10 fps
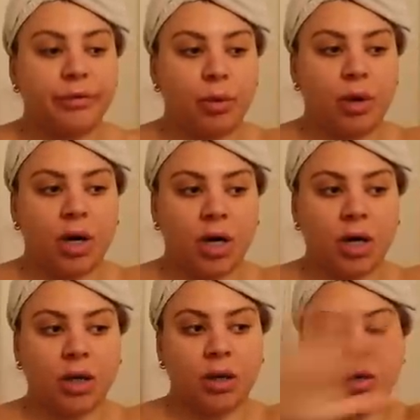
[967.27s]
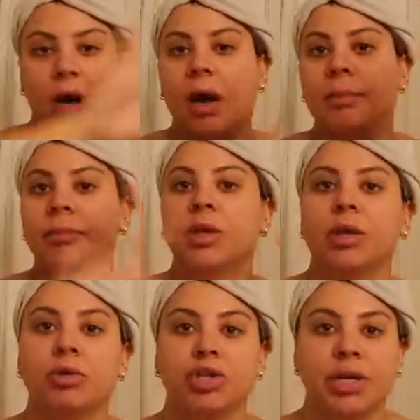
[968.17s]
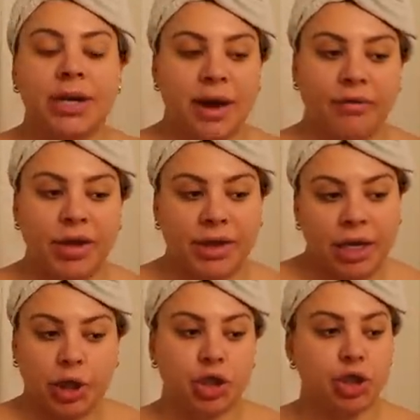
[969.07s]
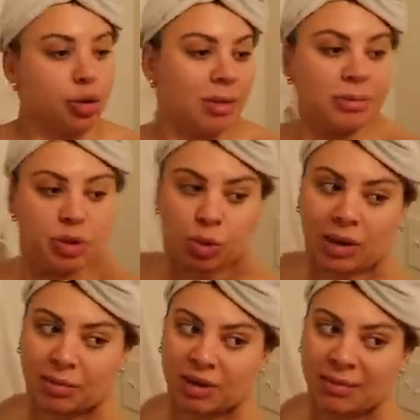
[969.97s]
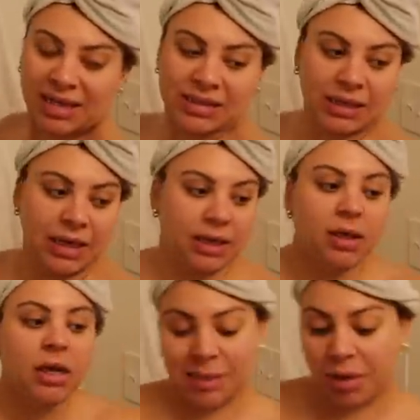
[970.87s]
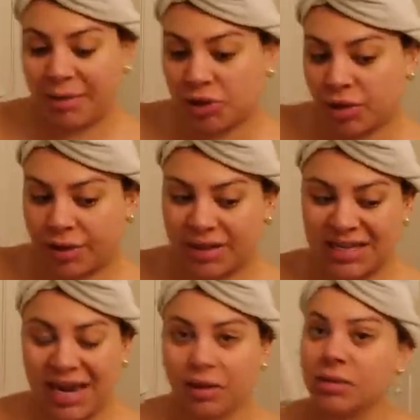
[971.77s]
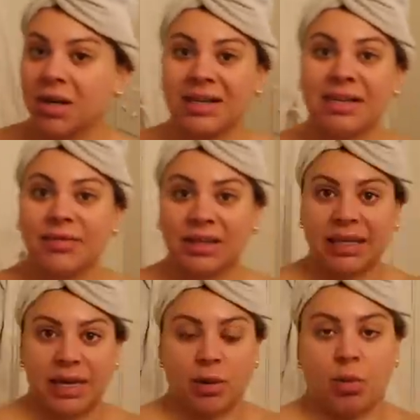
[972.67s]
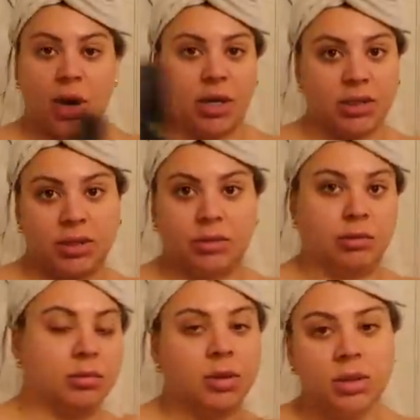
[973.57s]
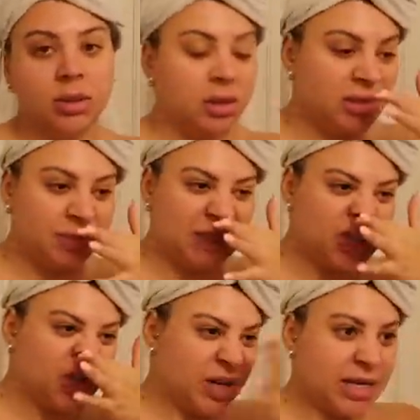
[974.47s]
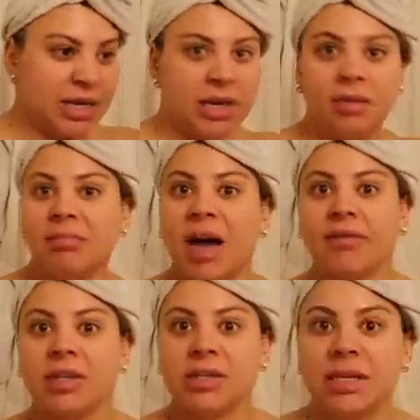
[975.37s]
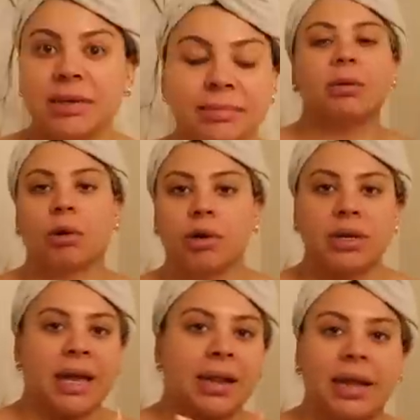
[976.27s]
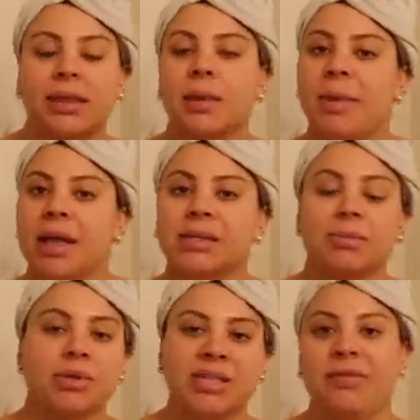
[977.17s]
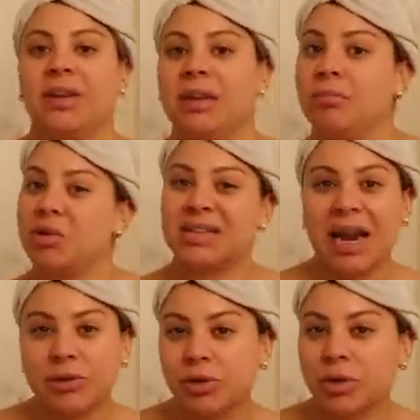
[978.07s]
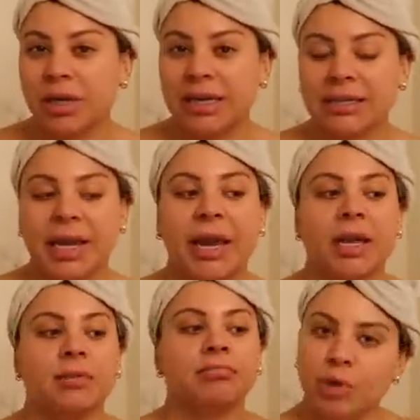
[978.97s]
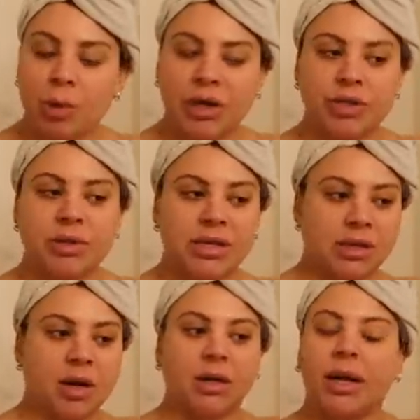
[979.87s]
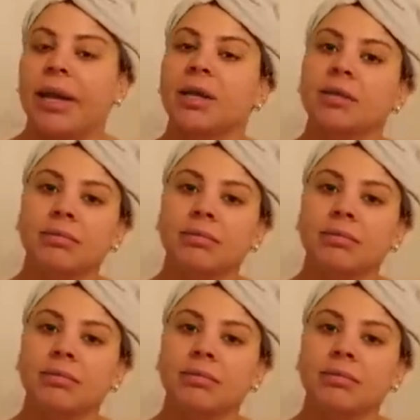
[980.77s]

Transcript: for the lotion and everything to absorb in my skin because I want to make sure that the tan goes on evenly. I don't want it to be streaky, obviously. In order to get like the best, most even, most natural looking tan, you want to do this on like